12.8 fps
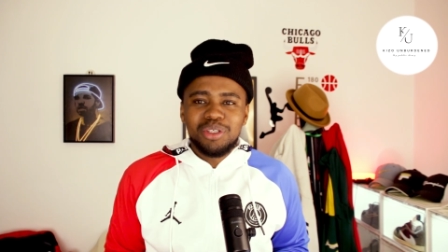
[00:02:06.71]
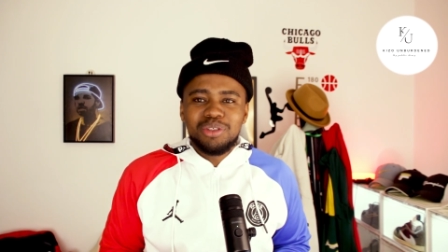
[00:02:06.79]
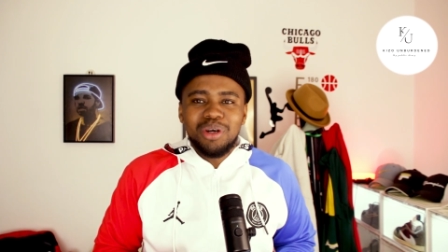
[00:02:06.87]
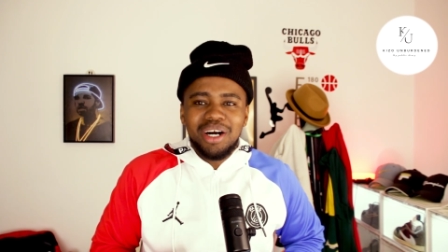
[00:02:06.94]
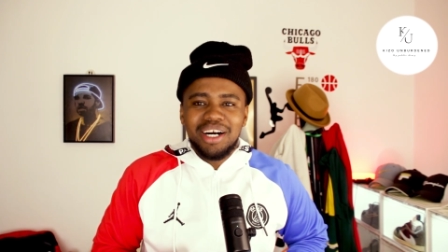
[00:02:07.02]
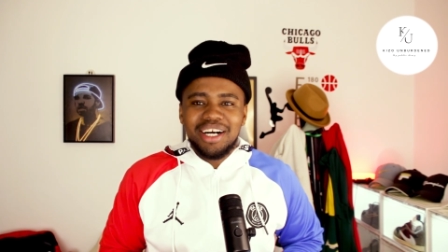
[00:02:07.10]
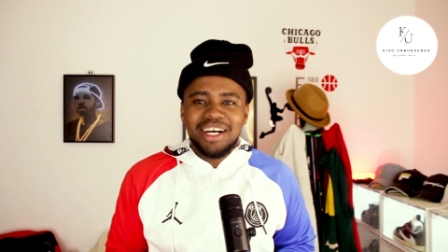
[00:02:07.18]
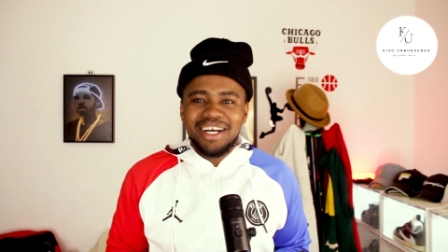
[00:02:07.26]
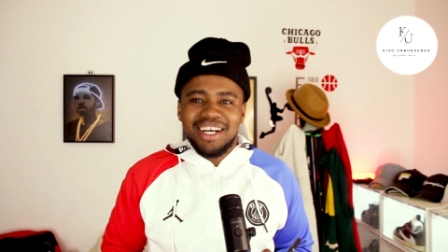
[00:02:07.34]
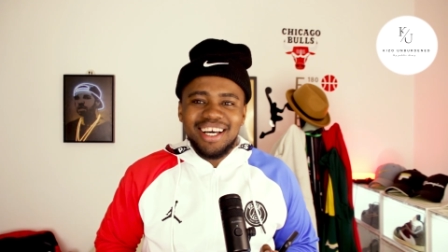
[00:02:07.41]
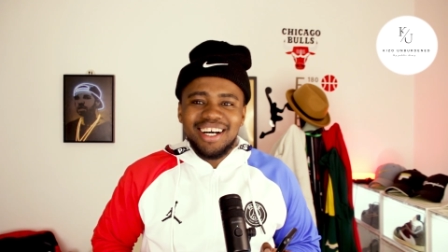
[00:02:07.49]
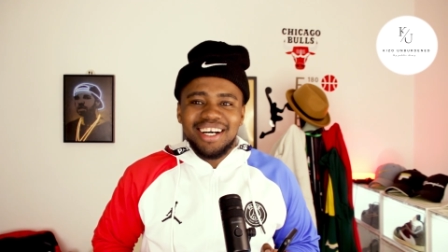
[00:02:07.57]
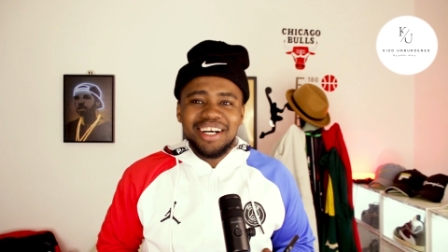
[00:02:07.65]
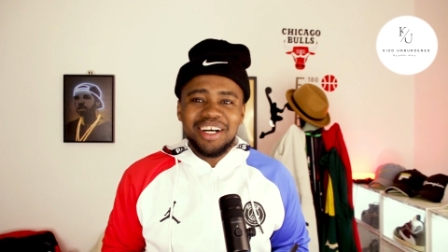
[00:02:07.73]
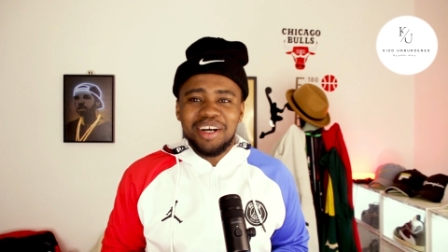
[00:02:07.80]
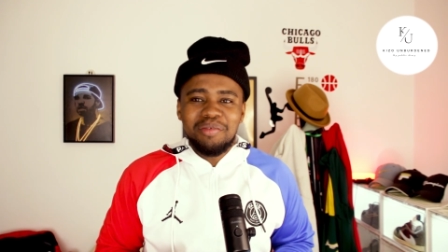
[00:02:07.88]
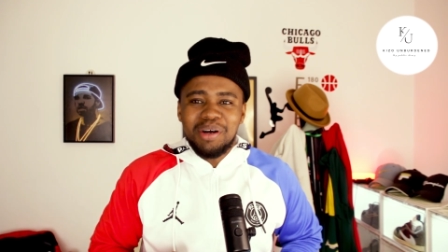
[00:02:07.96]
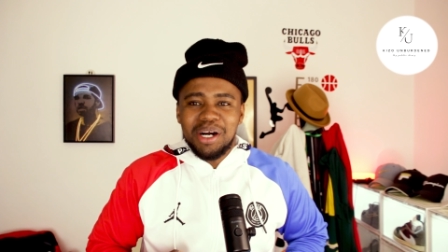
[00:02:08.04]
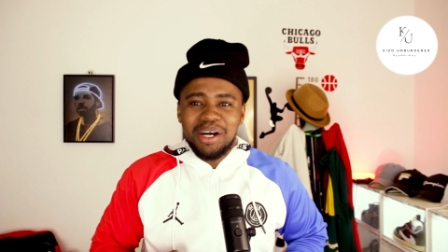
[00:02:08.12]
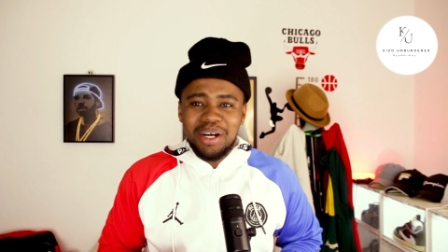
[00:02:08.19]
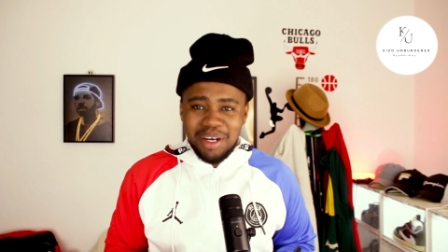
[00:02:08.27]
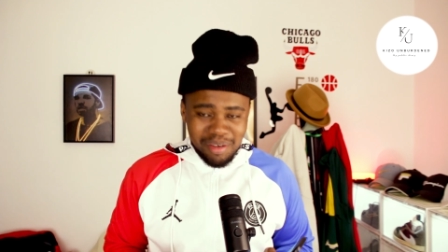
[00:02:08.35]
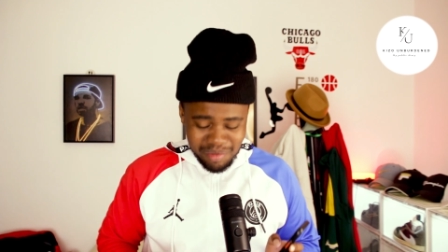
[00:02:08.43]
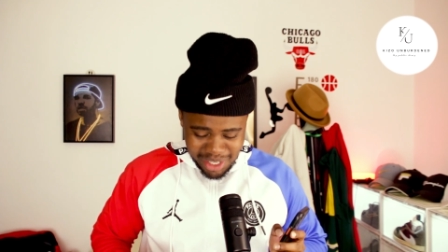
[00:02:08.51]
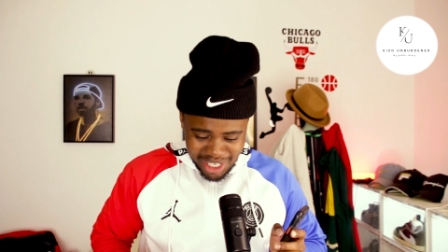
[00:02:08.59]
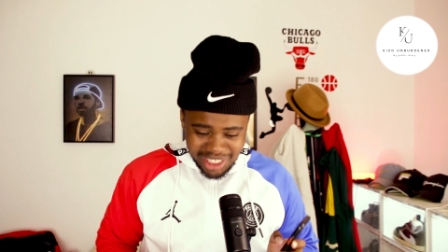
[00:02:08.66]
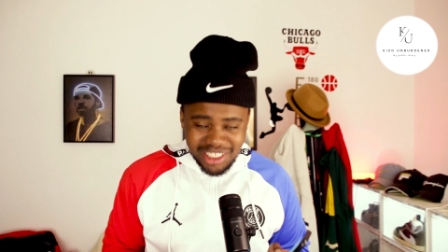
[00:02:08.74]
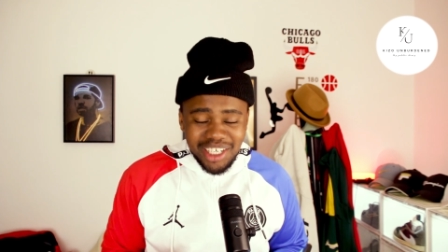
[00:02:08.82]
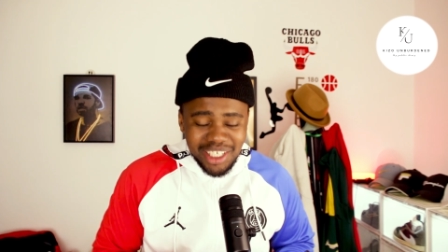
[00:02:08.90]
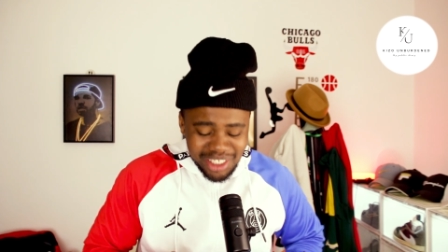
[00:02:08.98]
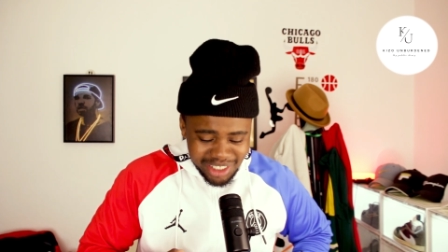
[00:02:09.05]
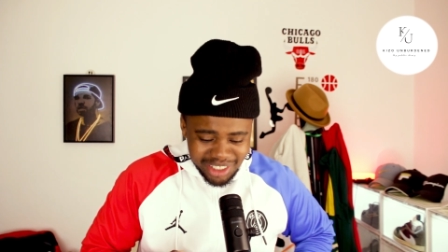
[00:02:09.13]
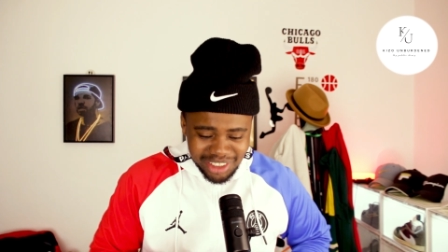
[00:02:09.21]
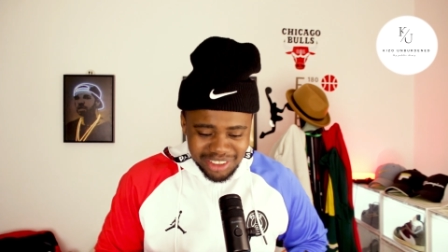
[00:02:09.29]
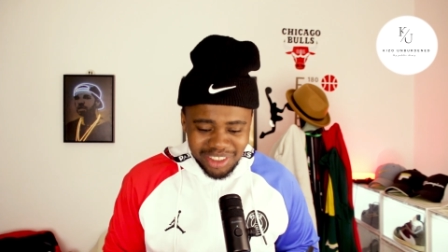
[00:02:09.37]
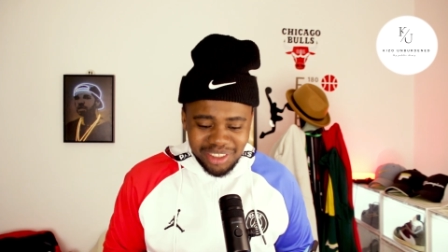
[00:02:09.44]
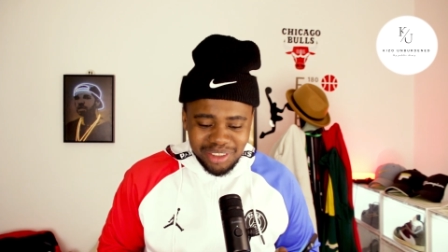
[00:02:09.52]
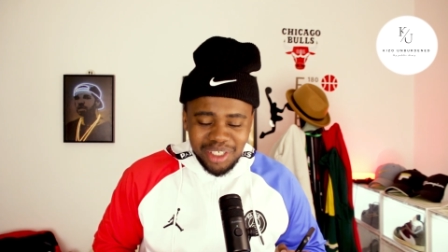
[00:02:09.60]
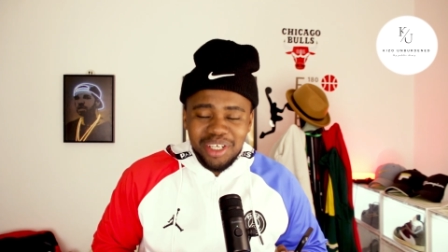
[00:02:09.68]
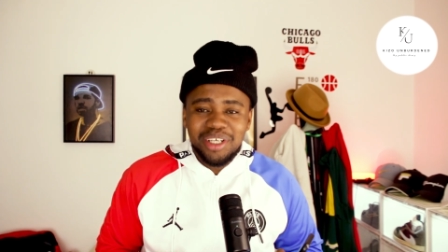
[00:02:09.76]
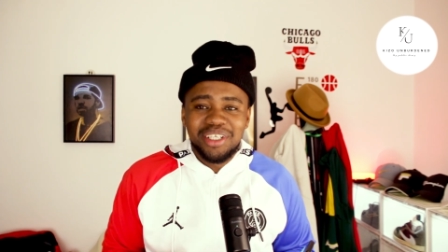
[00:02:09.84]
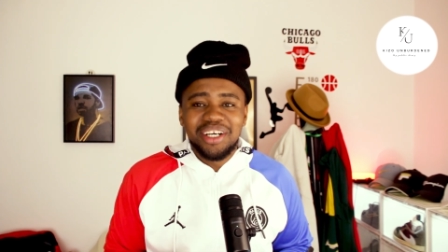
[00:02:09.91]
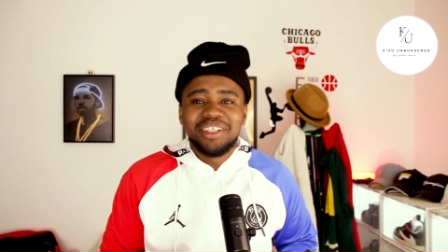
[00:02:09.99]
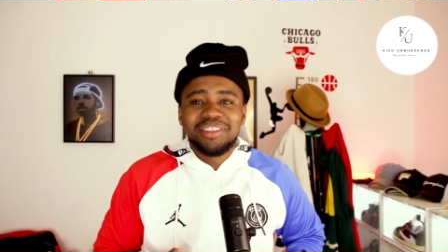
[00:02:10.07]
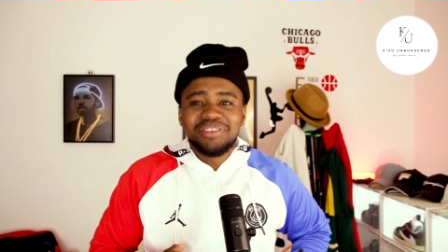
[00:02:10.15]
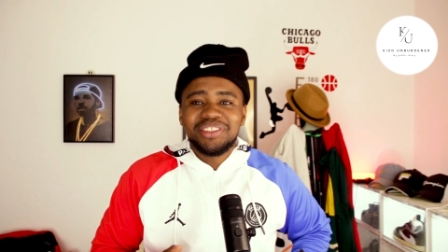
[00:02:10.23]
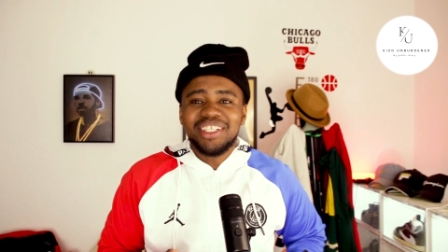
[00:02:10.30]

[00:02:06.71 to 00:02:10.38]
Chwalabami.